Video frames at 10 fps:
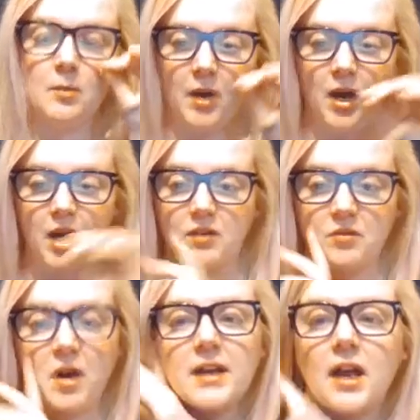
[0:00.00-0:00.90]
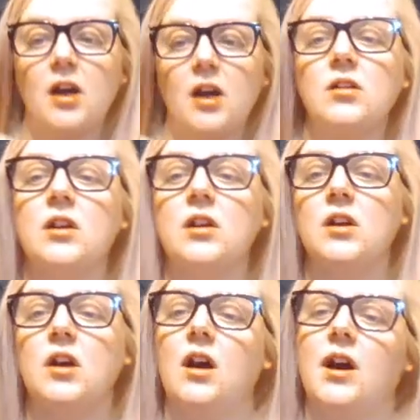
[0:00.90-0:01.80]
But right now,
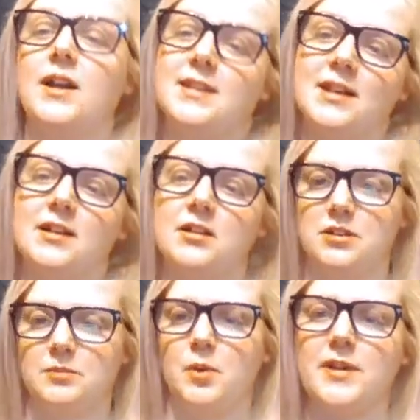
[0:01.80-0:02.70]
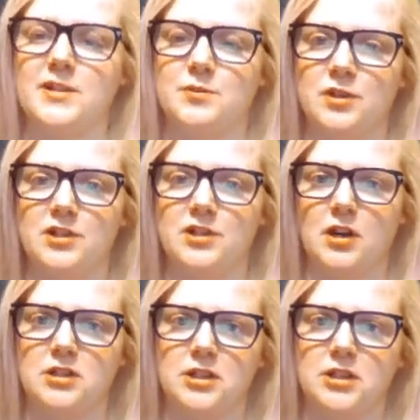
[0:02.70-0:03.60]
I think the points were
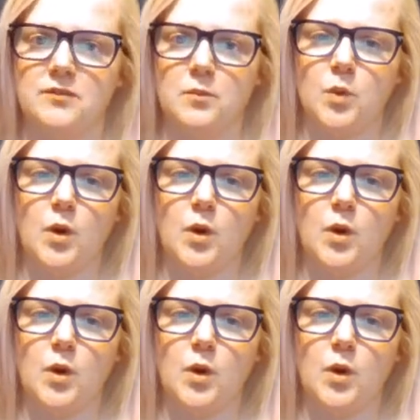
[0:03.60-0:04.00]
deducted.